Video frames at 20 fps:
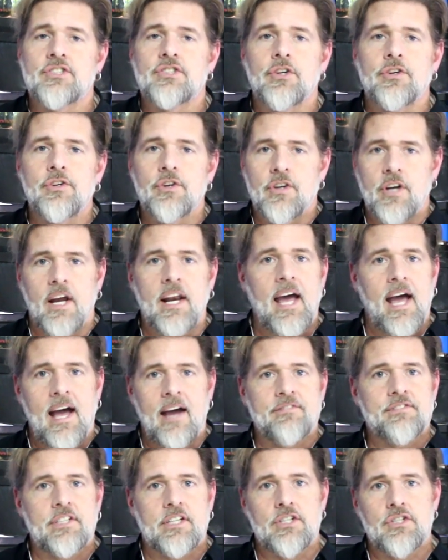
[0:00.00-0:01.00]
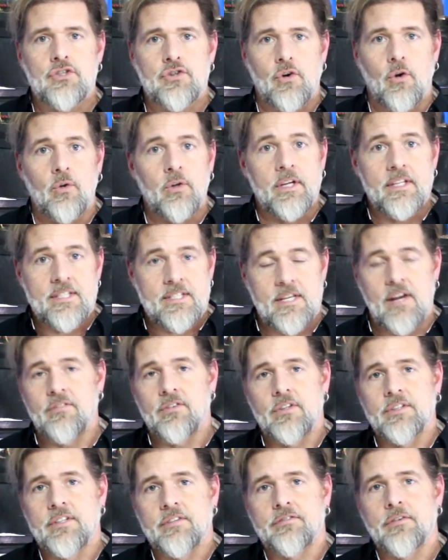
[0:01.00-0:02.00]
So you're going to have to control it
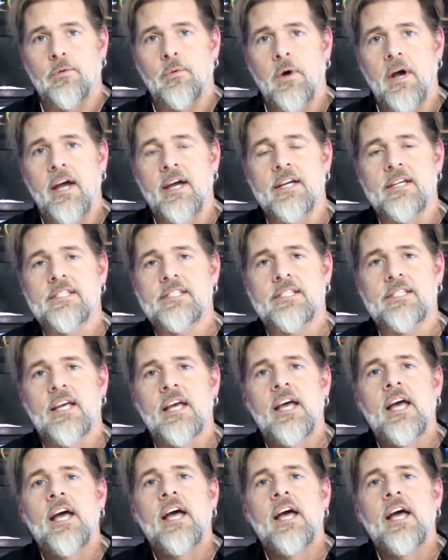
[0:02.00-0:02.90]
several different ways.